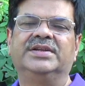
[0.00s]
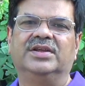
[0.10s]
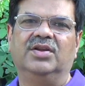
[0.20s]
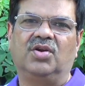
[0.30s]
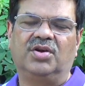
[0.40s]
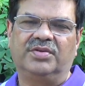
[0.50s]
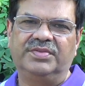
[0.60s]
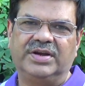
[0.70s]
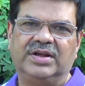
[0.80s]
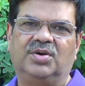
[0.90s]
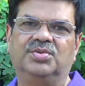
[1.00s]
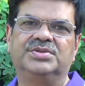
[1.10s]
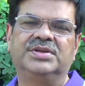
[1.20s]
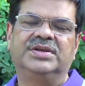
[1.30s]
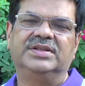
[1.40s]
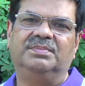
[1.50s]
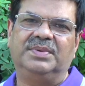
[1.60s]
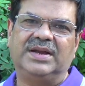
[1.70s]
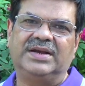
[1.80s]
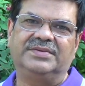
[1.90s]
the lord of that house, the
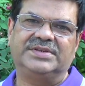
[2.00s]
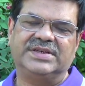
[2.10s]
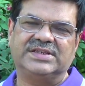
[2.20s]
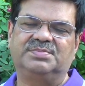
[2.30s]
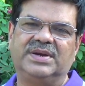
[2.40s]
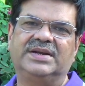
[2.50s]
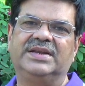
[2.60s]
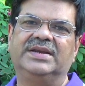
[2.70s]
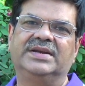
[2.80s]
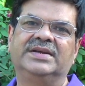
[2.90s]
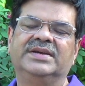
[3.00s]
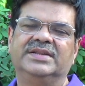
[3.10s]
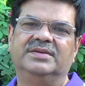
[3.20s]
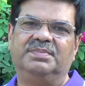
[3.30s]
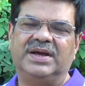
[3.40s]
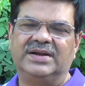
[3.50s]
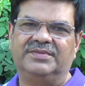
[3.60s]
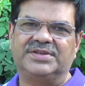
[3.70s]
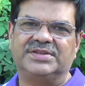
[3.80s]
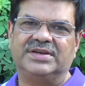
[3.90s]
planet which is aspecting it, the planet
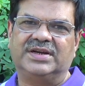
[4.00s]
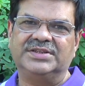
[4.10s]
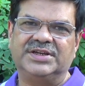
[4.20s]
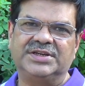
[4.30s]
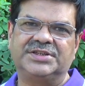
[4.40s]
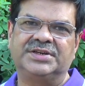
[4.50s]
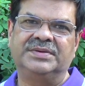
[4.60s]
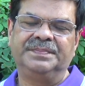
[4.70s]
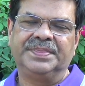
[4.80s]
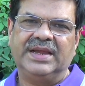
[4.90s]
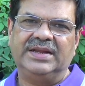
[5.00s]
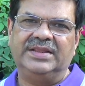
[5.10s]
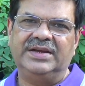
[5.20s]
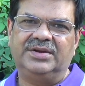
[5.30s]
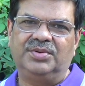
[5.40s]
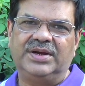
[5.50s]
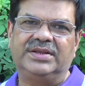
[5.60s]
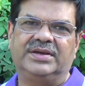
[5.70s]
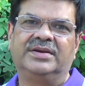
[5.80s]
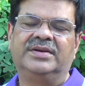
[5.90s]
which is in conjunction, and they
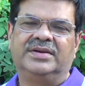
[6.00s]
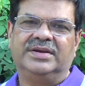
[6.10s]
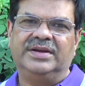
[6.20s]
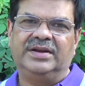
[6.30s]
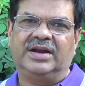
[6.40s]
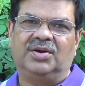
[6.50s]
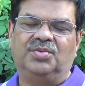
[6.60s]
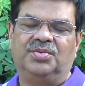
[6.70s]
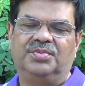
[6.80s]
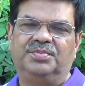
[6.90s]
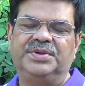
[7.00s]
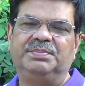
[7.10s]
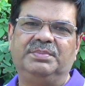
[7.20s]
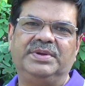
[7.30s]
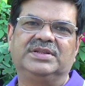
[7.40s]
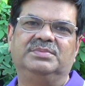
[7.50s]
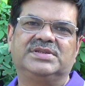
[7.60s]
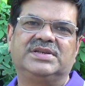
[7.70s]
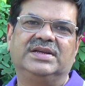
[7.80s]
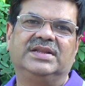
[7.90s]
together in Rahu. People make the
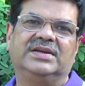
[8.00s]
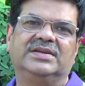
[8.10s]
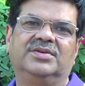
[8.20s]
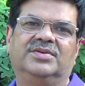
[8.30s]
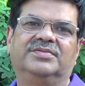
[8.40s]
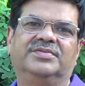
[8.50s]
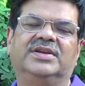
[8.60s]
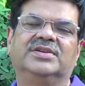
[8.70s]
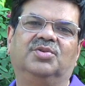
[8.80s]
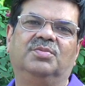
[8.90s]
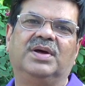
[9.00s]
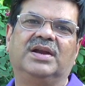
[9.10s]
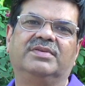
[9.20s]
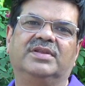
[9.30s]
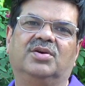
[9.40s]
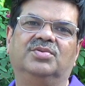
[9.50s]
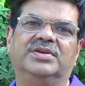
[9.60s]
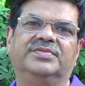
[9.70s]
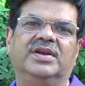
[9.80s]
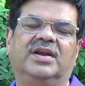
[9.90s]
mistake that if there is a good planet with Rahu,
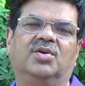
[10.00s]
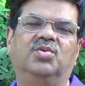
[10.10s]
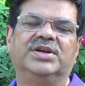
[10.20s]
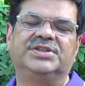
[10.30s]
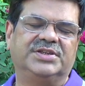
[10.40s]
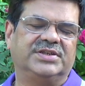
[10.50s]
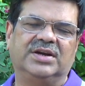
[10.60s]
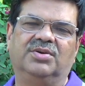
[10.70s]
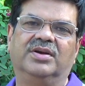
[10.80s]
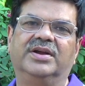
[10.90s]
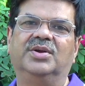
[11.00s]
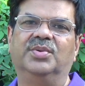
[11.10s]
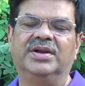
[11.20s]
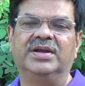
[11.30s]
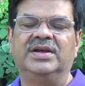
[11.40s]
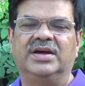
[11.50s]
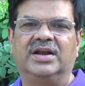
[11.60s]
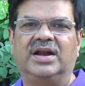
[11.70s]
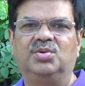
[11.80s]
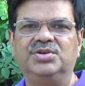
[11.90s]
they feel Rahu has changed. I don't agree to it.
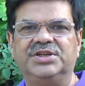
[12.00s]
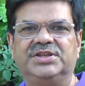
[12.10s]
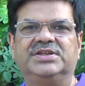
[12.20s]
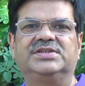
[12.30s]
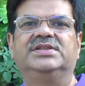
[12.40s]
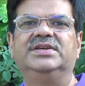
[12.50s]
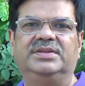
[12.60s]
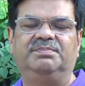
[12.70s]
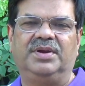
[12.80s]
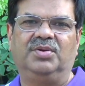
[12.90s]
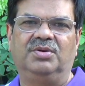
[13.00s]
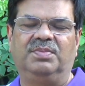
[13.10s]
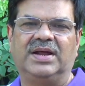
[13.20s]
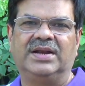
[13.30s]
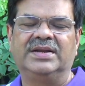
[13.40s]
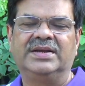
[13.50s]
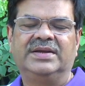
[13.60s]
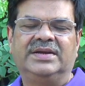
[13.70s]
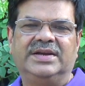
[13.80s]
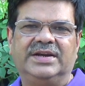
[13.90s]
Rahu changes the good planet.
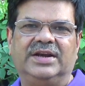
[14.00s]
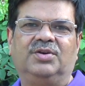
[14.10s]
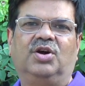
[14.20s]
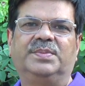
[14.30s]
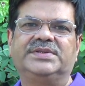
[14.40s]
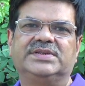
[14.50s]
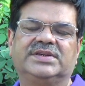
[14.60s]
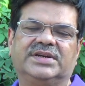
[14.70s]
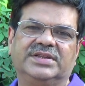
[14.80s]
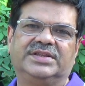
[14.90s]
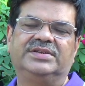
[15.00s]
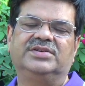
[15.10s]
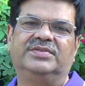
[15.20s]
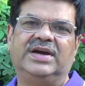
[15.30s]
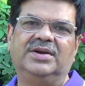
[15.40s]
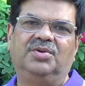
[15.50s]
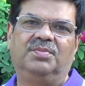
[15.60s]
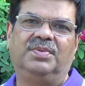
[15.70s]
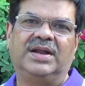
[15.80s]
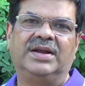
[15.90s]
It adopts certain things of that
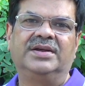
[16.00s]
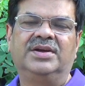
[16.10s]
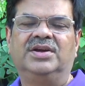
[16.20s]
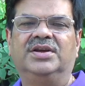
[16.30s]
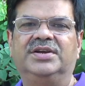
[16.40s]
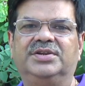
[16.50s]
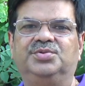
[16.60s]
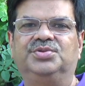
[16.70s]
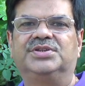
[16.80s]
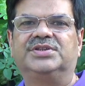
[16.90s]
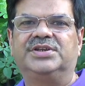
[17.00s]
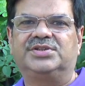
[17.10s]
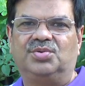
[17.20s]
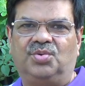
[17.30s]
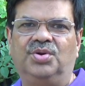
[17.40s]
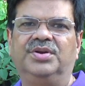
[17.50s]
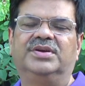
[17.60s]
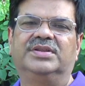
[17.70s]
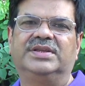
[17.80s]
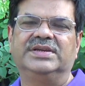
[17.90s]
good planet. It uses its own
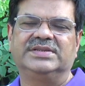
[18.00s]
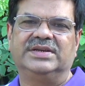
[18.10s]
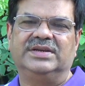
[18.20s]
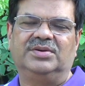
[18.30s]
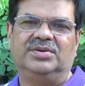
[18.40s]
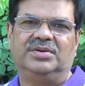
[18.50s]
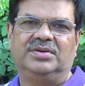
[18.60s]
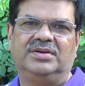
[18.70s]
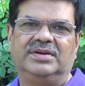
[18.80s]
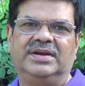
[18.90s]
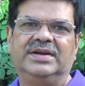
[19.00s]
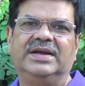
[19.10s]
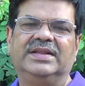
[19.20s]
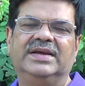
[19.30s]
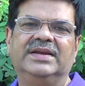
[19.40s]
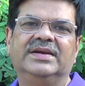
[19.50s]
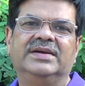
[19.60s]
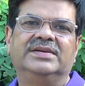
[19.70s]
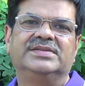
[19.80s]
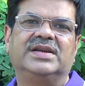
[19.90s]
things in it and then
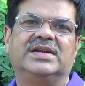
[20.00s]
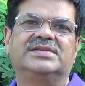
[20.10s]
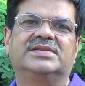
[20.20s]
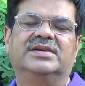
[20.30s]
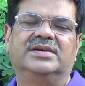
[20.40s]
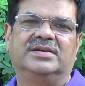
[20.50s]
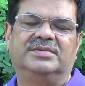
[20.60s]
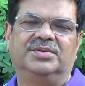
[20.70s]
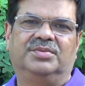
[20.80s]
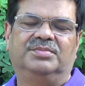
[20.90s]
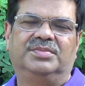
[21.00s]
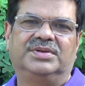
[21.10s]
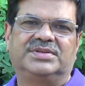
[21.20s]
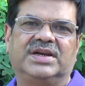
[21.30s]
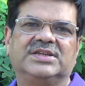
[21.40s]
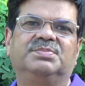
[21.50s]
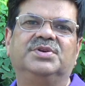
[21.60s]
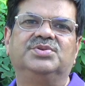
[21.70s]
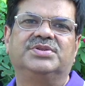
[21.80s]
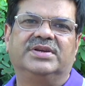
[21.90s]
starts
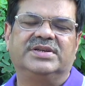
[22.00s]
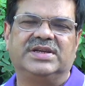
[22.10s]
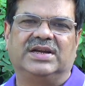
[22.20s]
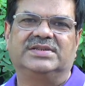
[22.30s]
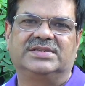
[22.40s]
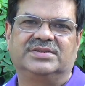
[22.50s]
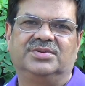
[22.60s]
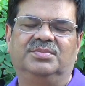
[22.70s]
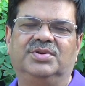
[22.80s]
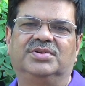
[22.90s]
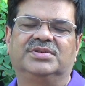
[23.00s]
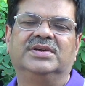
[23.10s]
producing results, because